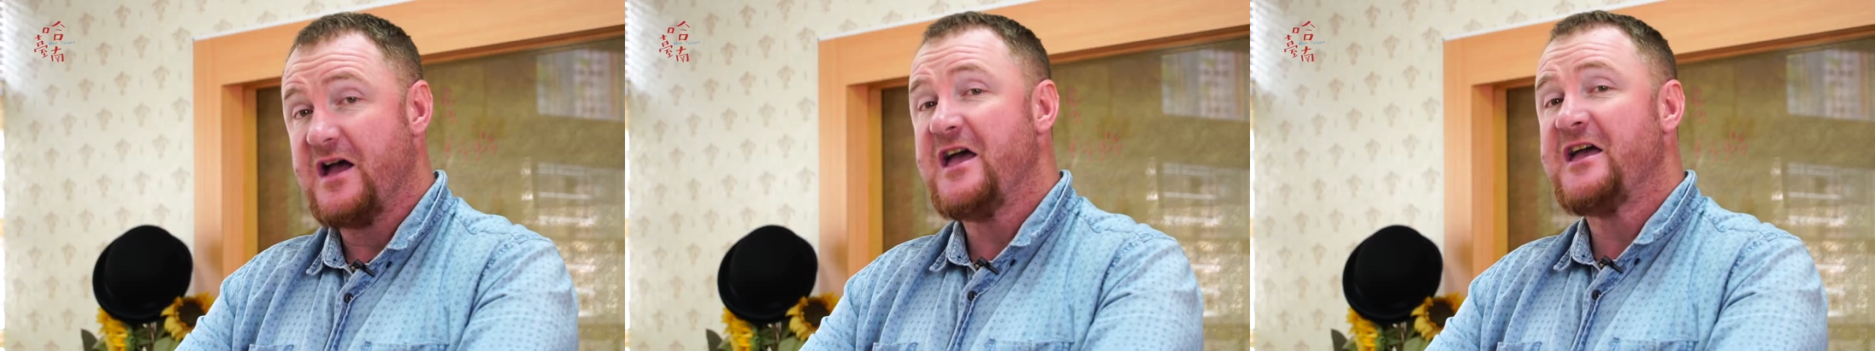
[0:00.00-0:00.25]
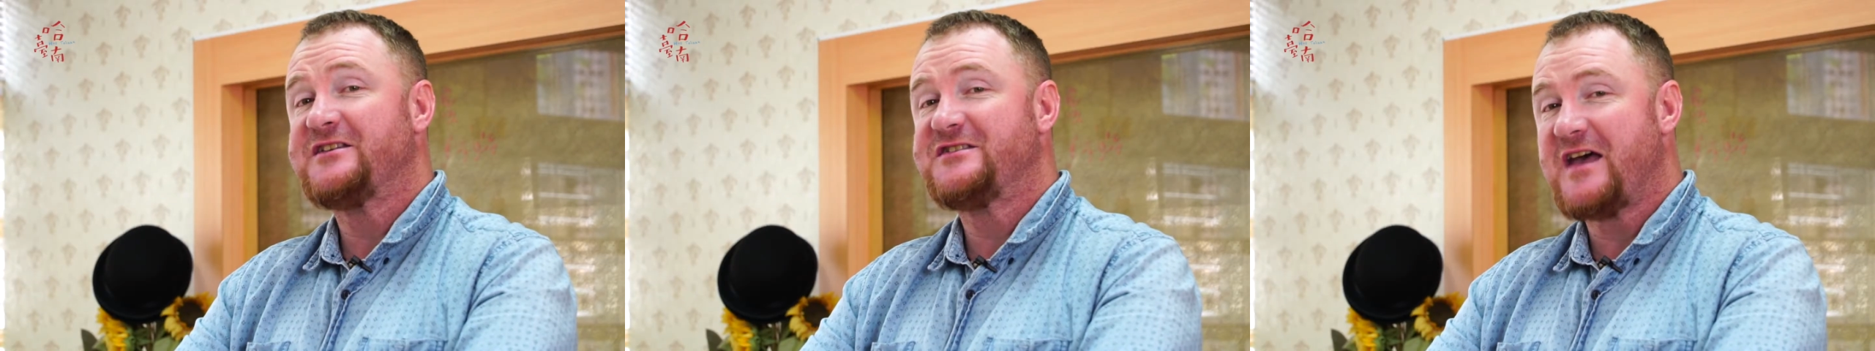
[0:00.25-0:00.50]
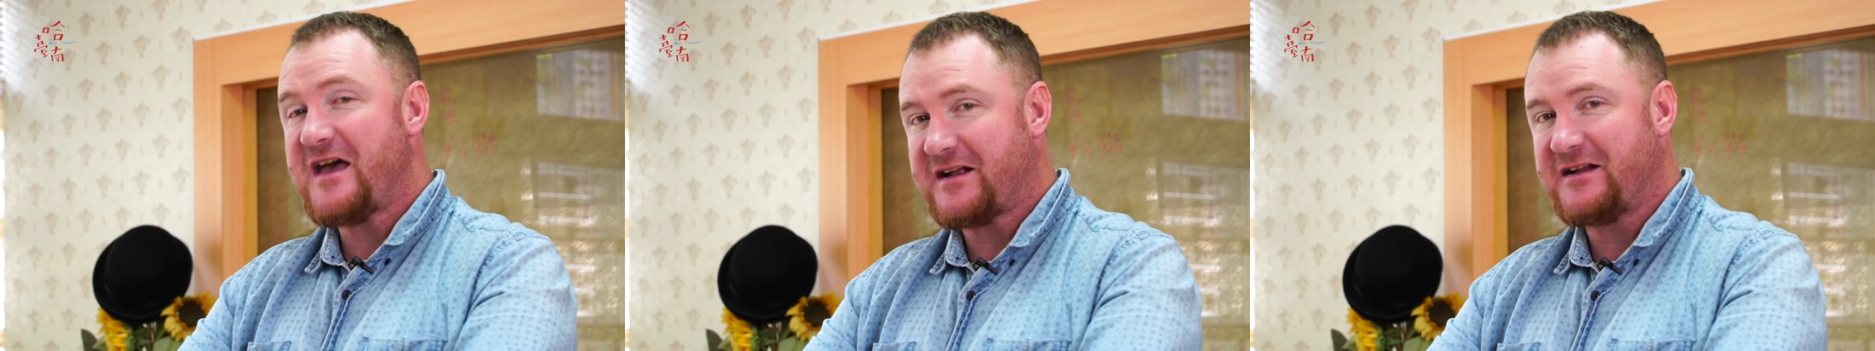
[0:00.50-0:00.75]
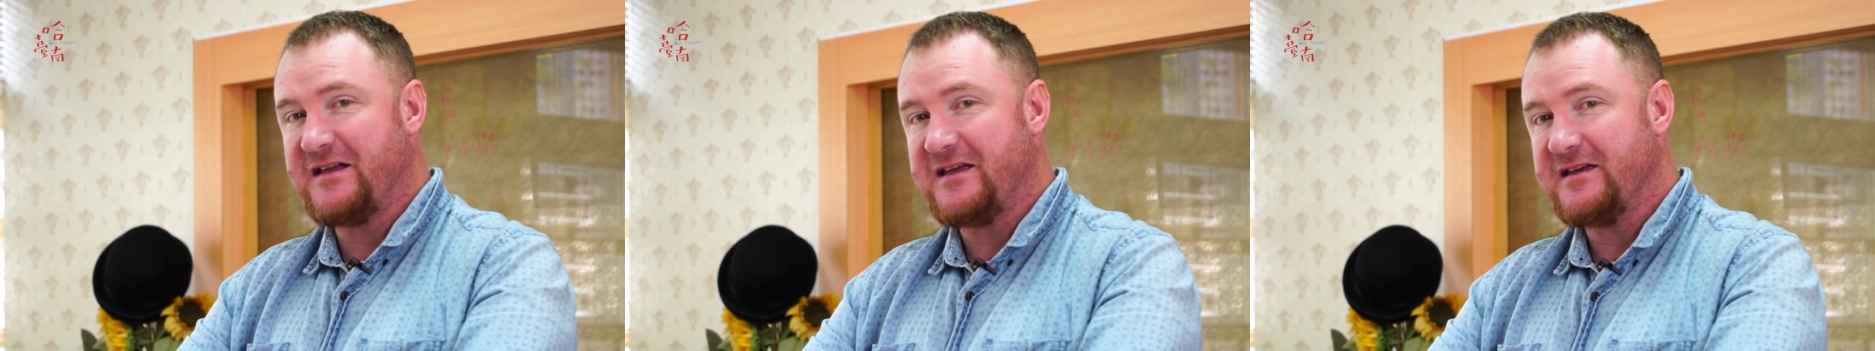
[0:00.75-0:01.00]

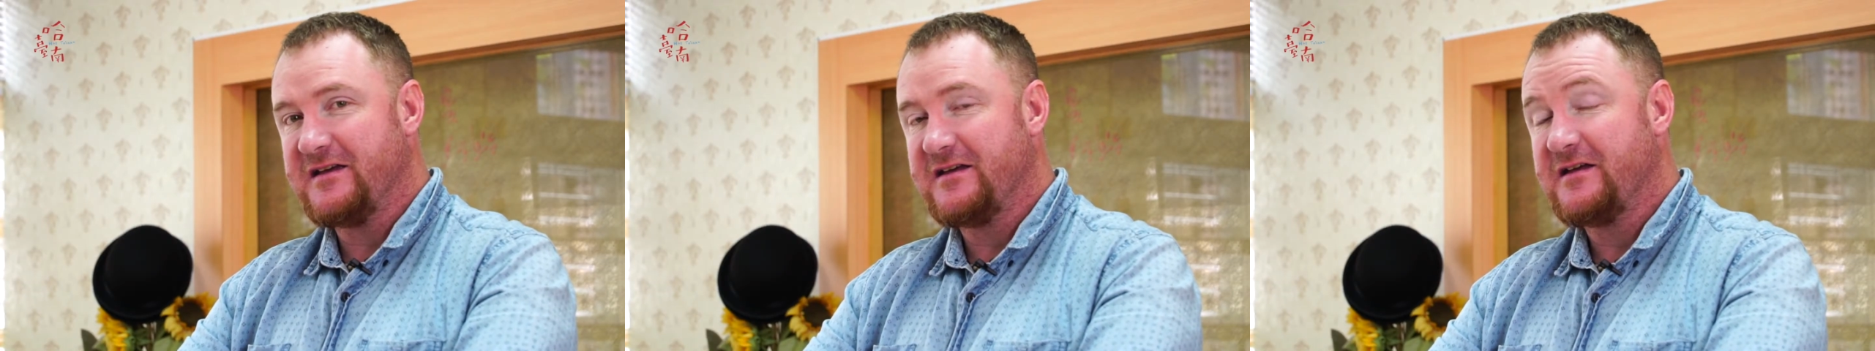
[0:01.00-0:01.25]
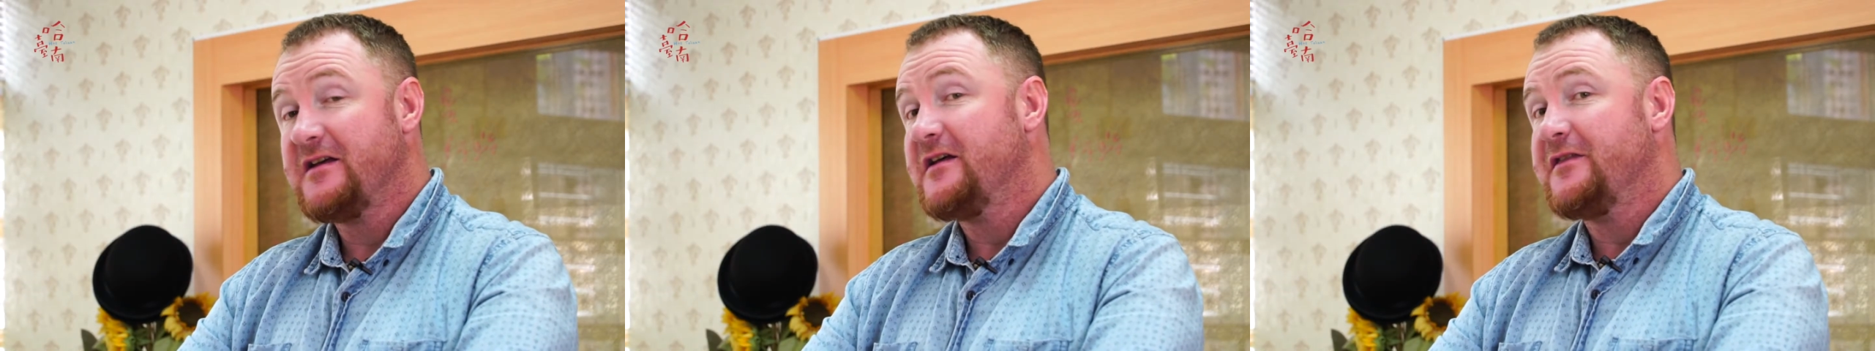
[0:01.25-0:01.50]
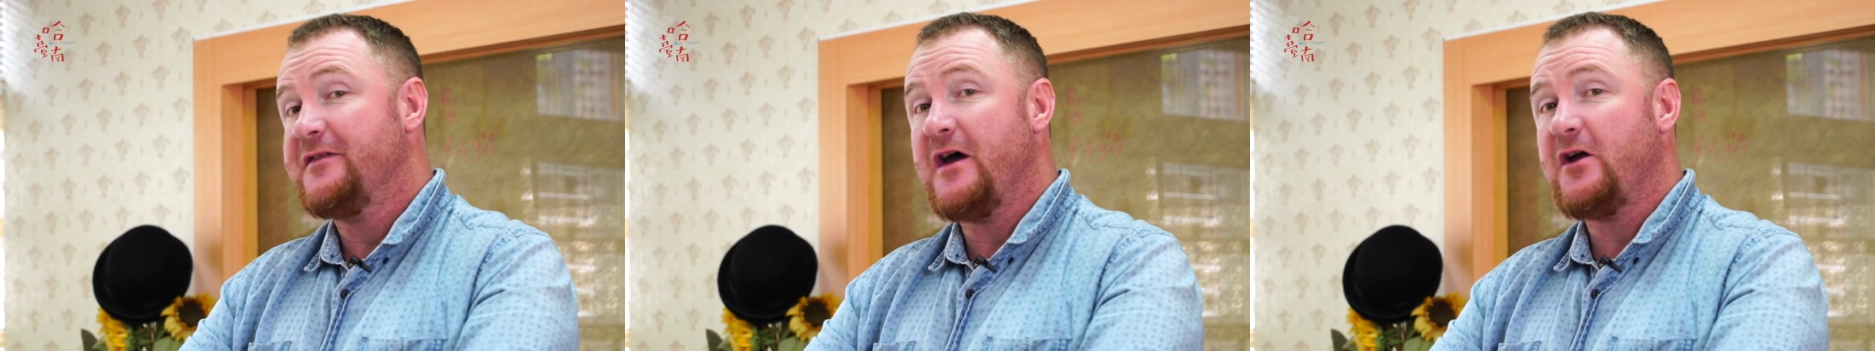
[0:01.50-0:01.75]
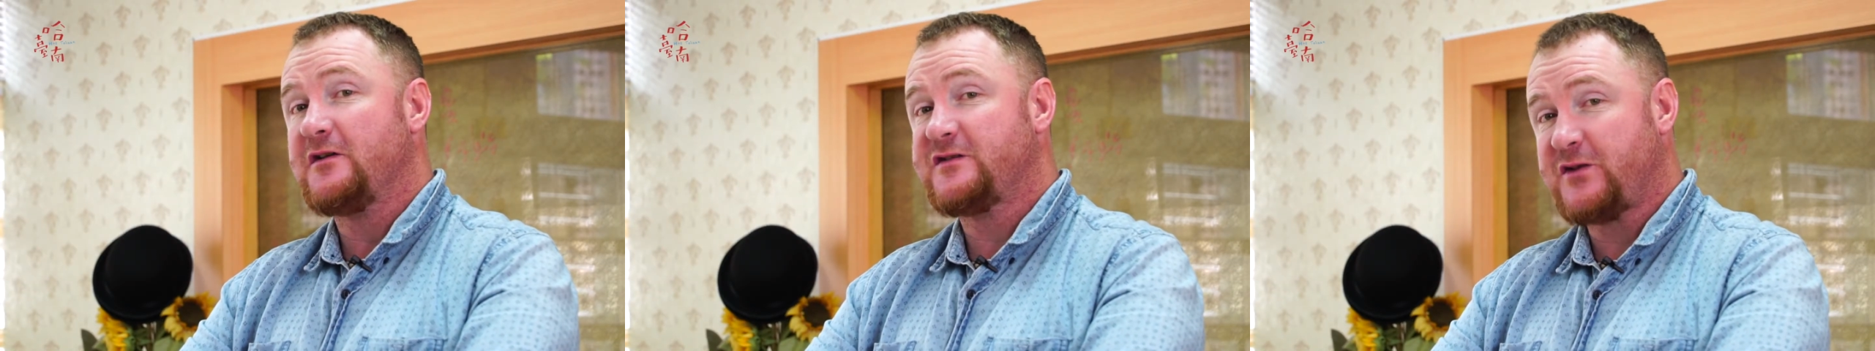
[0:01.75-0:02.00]
Exactly.
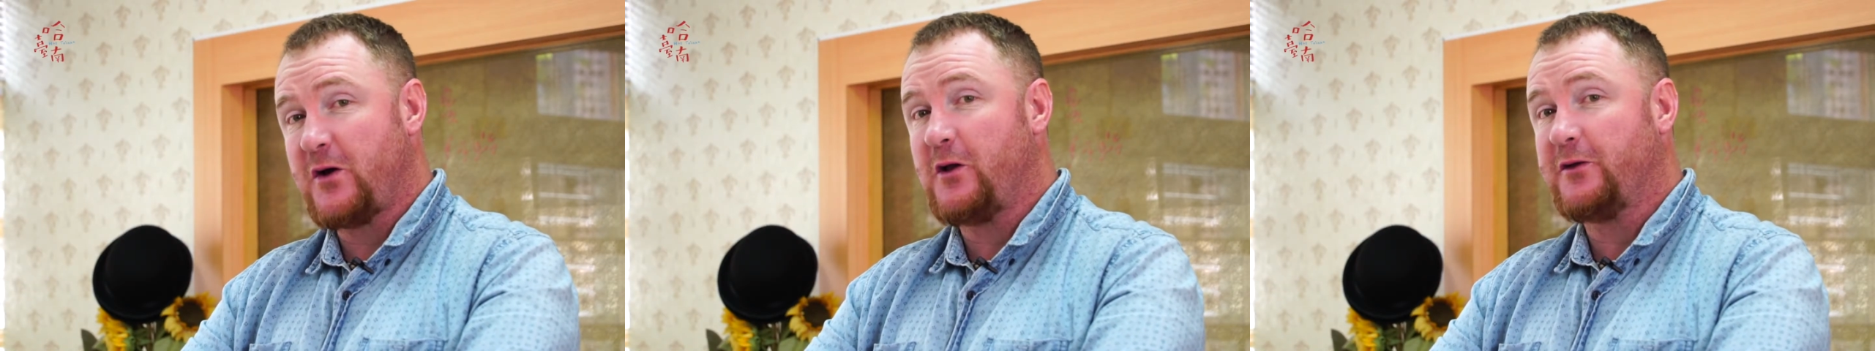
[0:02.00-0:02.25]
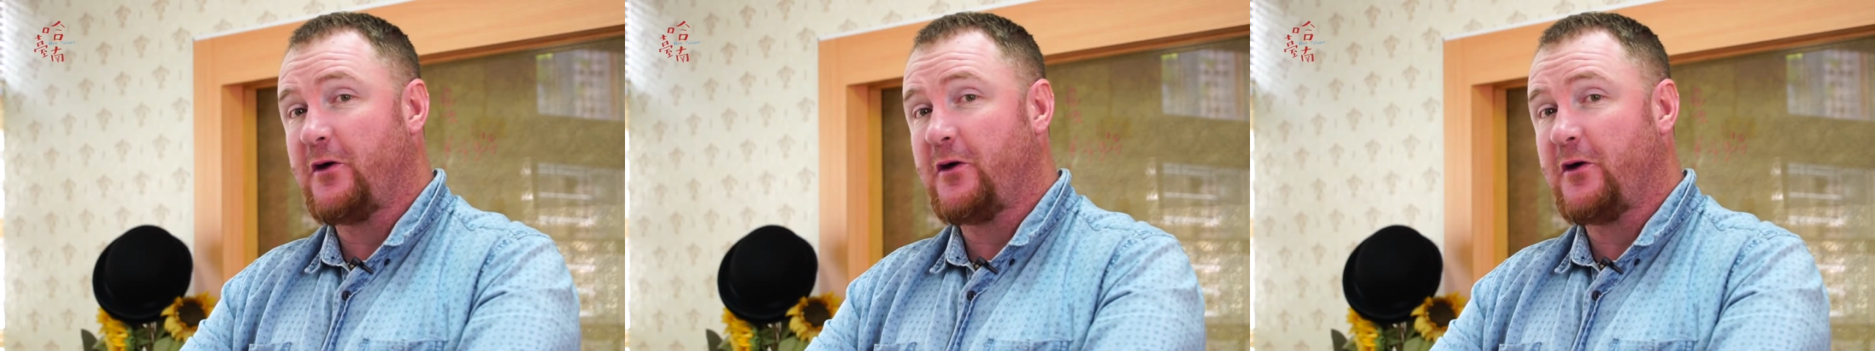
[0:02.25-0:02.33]
They are sold